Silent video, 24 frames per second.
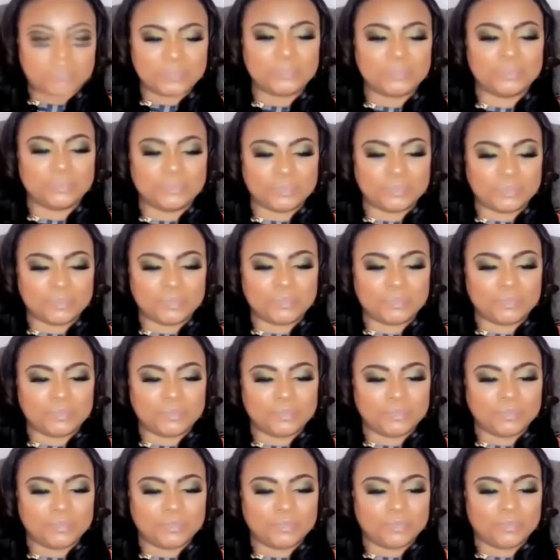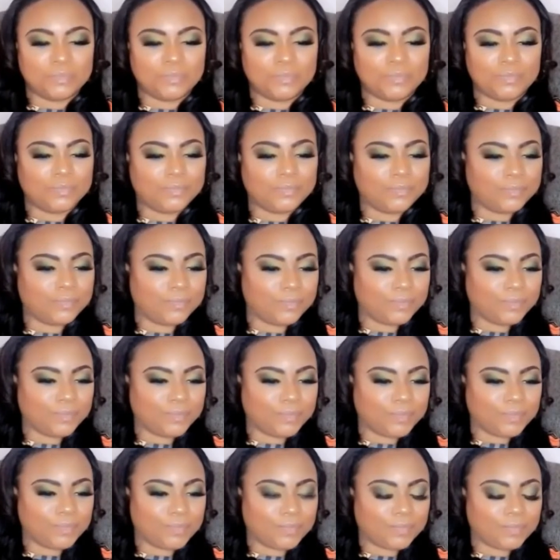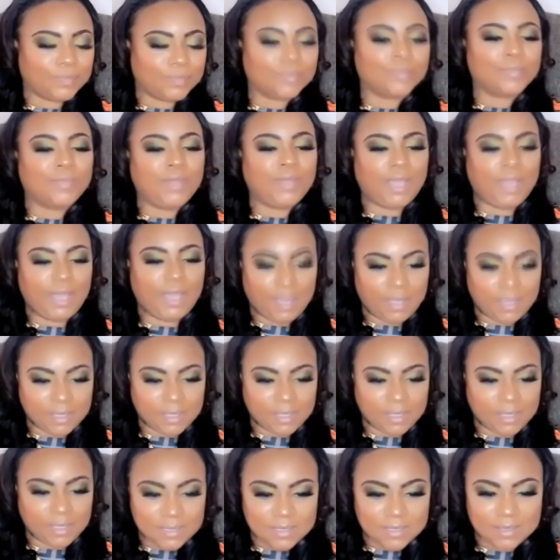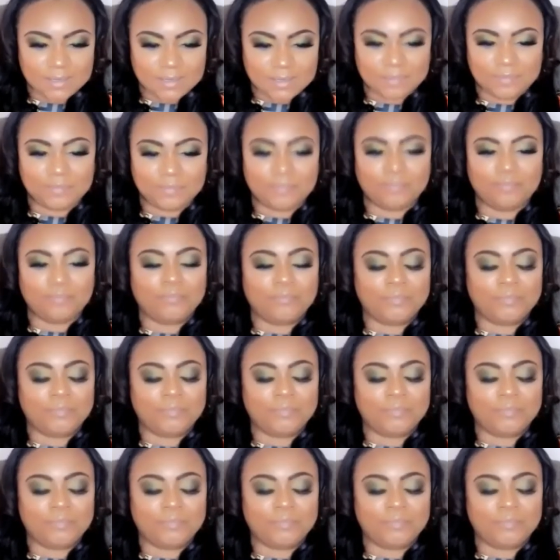(silent)